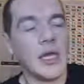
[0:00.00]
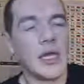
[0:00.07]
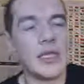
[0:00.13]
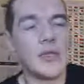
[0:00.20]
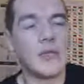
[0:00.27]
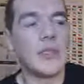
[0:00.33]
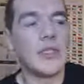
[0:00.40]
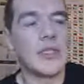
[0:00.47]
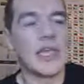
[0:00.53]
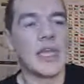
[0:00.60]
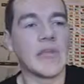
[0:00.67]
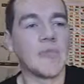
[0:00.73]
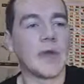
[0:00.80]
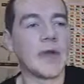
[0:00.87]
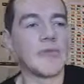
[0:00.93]
And you'll need to
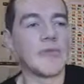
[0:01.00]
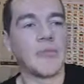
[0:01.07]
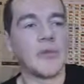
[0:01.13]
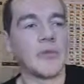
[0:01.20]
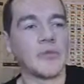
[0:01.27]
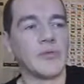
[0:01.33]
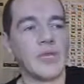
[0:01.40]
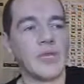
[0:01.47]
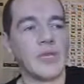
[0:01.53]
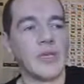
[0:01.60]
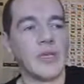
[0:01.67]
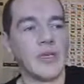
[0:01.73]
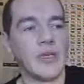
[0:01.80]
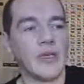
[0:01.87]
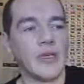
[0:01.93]
get the Batmobile
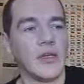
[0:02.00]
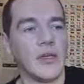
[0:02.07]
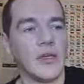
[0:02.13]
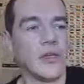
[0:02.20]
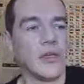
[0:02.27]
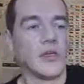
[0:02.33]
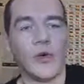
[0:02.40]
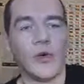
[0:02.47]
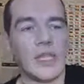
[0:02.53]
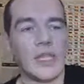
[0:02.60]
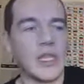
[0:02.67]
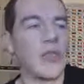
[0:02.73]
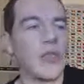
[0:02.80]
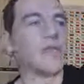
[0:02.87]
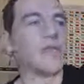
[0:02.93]
to hook
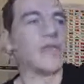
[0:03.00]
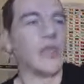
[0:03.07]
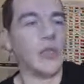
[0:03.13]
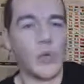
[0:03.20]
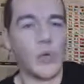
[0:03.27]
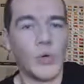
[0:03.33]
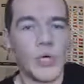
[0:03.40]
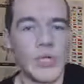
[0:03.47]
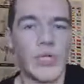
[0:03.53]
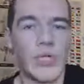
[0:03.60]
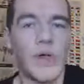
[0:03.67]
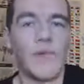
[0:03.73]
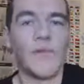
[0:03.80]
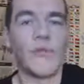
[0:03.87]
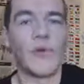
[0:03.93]
onto the lift and lower it
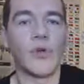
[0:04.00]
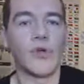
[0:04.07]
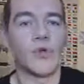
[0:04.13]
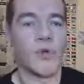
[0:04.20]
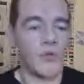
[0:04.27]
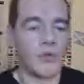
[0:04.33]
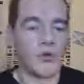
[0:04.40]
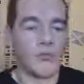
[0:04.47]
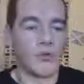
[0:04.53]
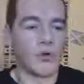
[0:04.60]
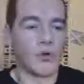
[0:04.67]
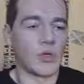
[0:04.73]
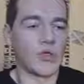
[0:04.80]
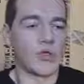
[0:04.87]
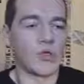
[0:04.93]
down for you while you
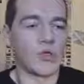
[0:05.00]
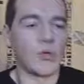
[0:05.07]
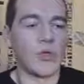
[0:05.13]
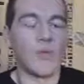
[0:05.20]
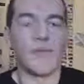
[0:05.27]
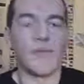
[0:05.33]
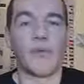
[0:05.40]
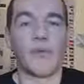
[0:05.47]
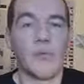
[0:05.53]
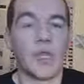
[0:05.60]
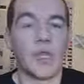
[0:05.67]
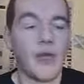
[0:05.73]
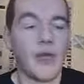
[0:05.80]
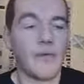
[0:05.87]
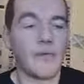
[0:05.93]
remote control it
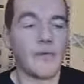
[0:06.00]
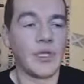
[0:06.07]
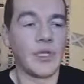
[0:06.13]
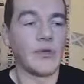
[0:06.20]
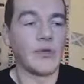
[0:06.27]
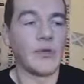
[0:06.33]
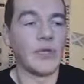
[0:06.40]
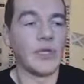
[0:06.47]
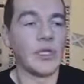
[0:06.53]
from the lift, you know?